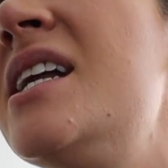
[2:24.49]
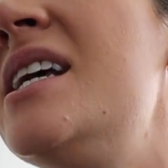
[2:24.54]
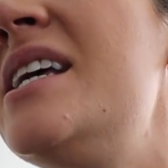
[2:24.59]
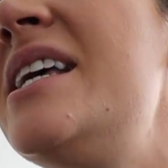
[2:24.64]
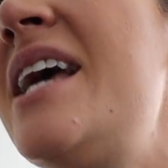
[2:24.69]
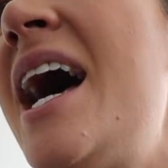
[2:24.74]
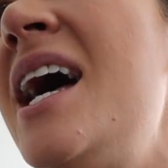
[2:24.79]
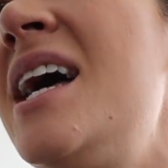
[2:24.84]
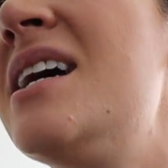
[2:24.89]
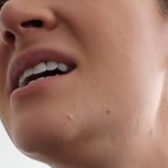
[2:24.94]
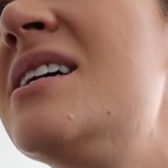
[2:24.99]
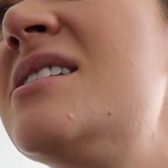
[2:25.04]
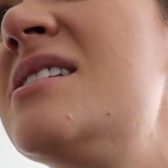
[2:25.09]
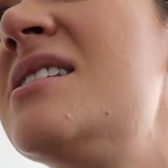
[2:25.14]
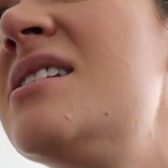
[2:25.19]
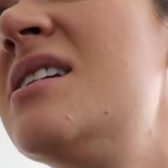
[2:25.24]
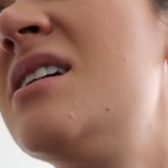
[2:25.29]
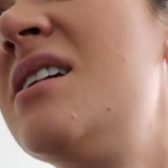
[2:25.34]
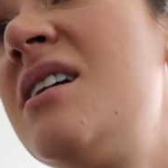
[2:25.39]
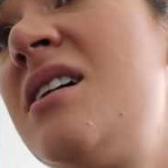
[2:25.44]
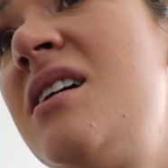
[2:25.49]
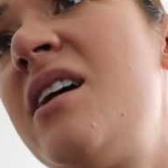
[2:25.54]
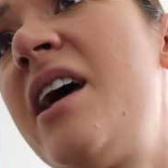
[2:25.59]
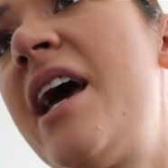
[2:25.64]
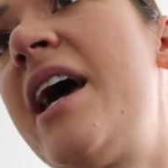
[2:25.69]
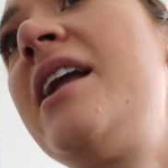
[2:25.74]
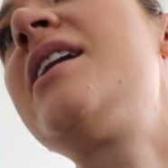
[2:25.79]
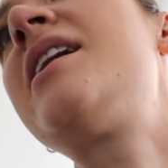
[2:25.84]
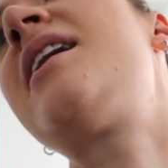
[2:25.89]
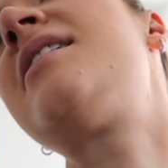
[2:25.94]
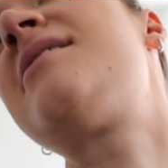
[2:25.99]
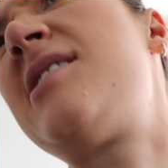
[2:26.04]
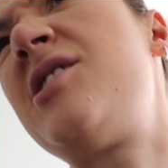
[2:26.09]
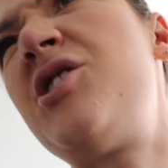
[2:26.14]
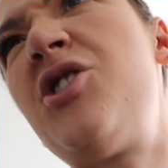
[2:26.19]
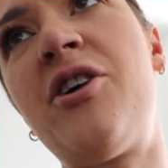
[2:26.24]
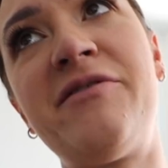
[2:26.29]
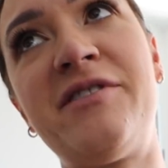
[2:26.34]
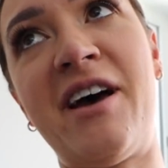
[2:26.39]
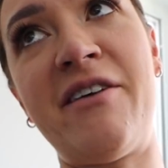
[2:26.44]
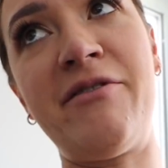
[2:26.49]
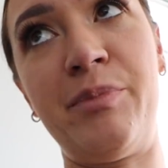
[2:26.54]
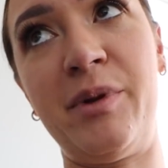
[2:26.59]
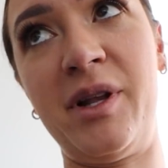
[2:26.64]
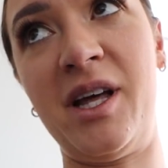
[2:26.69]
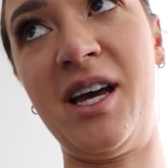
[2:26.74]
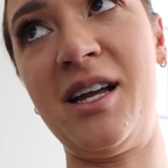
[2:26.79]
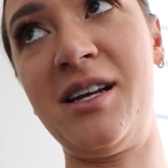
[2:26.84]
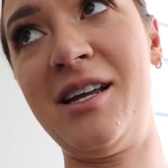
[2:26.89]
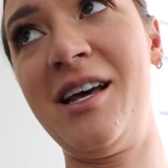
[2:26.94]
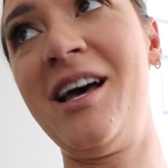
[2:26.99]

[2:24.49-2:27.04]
Yes. So and a guest because you don't have to have it planned.